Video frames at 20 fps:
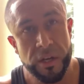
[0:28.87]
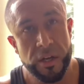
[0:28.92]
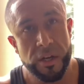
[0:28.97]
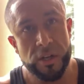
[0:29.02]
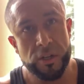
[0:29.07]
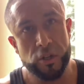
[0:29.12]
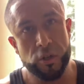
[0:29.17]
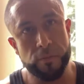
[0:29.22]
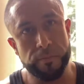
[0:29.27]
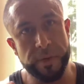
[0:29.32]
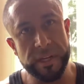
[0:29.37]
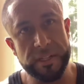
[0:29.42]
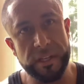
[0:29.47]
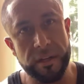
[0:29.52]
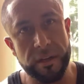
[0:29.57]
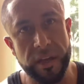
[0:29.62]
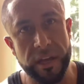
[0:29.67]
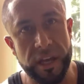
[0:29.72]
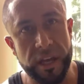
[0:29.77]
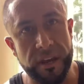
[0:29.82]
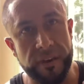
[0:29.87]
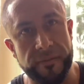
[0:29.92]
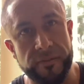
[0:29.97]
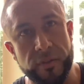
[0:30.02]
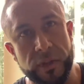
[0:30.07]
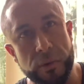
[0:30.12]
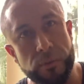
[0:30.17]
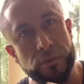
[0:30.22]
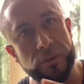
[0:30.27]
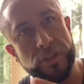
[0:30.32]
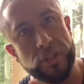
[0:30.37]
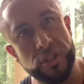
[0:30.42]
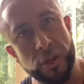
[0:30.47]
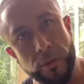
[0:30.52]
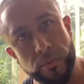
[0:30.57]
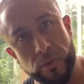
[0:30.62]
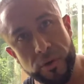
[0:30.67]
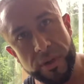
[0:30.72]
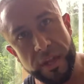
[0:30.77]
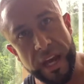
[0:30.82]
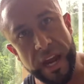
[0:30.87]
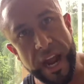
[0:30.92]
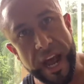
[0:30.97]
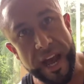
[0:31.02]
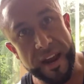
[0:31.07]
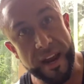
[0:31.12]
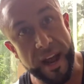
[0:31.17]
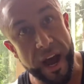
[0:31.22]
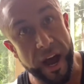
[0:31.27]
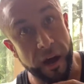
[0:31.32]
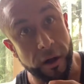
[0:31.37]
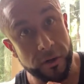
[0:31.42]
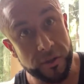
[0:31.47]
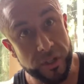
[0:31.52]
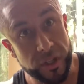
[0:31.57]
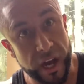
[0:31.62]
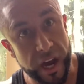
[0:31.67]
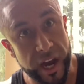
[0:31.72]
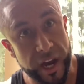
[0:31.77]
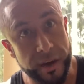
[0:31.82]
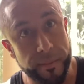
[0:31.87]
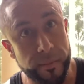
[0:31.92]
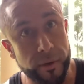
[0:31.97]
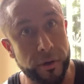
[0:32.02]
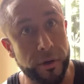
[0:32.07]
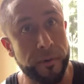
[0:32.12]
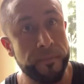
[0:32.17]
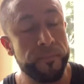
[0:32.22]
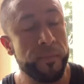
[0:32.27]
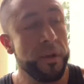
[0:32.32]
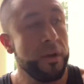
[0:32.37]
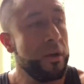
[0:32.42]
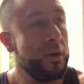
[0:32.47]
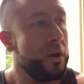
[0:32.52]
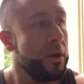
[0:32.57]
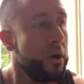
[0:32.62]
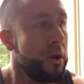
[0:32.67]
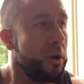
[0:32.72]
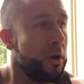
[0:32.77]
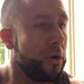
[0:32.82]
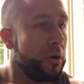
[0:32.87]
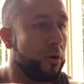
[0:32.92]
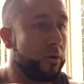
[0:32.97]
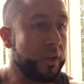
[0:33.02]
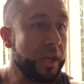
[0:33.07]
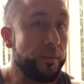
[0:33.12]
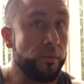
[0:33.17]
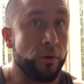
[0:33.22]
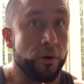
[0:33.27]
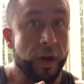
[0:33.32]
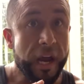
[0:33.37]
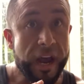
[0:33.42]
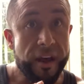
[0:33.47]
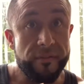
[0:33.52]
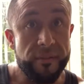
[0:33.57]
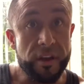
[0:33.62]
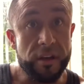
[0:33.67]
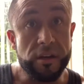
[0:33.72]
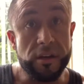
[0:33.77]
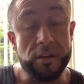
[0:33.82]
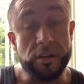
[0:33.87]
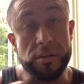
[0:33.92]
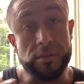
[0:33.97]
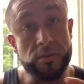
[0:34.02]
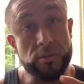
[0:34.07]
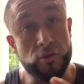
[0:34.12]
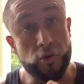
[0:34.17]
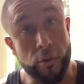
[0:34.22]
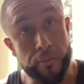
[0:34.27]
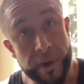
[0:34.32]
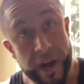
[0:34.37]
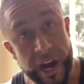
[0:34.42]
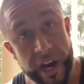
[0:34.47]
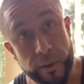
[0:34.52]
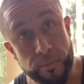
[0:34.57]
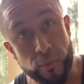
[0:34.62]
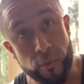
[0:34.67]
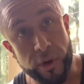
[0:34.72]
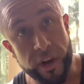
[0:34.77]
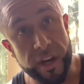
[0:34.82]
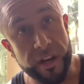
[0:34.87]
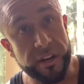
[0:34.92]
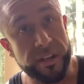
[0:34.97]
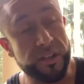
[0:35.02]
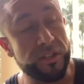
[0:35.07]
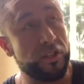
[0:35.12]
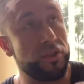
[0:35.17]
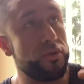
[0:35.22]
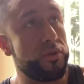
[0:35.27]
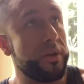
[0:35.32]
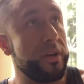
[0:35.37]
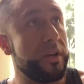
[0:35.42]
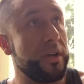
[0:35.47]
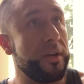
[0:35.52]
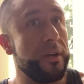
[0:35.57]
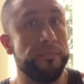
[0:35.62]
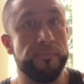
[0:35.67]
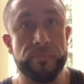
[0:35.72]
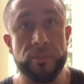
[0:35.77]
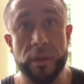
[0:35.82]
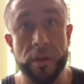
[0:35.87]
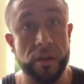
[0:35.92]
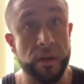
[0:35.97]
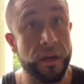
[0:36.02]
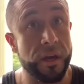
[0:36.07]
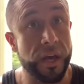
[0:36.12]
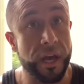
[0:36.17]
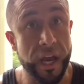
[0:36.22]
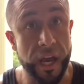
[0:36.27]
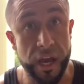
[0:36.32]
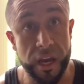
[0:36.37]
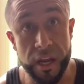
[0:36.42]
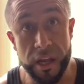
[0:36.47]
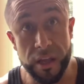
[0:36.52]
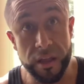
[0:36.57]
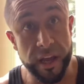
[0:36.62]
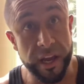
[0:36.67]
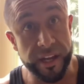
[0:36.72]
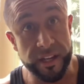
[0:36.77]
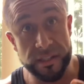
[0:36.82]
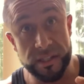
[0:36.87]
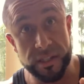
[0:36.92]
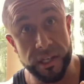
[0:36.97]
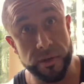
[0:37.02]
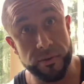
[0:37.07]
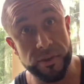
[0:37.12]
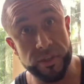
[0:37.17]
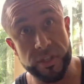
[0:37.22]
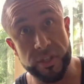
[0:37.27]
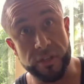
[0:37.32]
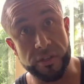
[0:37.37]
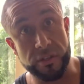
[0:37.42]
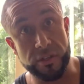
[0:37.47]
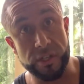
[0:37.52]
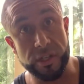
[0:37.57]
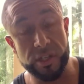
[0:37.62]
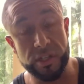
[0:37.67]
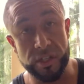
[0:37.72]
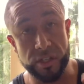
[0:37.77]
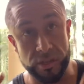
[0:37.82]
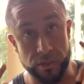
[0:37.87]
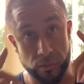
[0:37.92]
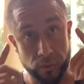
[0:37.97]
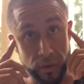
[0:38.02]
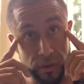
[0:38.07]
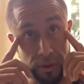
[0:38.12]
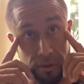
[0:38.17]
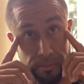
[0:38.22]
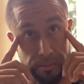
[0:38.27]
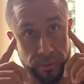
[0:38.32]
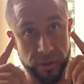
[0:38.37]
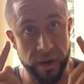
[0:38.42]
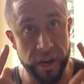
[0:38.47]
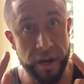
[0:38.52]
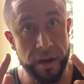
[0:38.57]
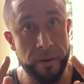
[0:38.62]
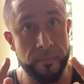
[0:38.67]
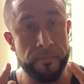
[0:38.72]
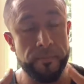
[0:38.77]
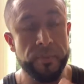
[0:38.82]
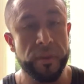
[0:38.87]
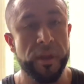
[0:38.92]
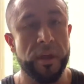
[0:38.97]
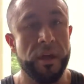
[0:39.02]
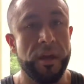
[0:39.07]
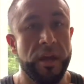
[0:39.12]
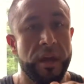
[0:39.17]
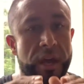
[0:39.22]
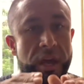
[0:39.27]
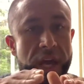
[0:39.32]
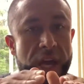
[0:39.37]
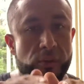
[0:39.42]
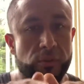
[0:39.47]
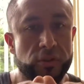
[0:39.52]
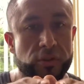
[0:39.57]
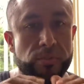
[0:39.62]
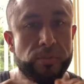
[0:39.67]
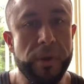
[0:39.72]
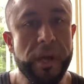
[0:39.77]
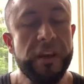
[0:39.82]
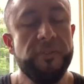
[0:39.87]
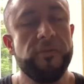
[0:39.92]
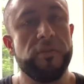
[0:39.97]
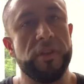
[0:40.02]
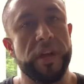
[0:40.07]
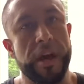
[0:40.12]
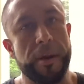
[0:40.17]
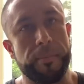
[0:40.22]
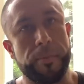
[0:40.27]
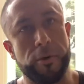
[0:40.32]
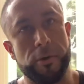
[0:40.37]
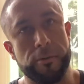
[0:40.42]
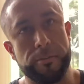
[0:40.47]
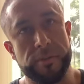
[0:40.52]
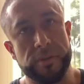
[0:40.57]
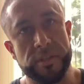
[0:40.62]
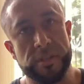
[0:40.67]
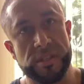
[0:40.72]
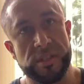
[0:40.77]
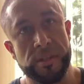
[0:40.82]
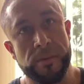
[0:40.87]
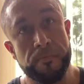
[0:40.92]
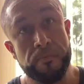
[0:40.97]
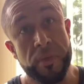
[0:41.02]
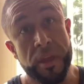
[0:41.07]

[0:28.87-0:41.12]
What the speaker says: So basically, if there was someone that had Alzheimer, or they were having a traumatic brain injury, any like serious condition with the brain, it was made for that purpose.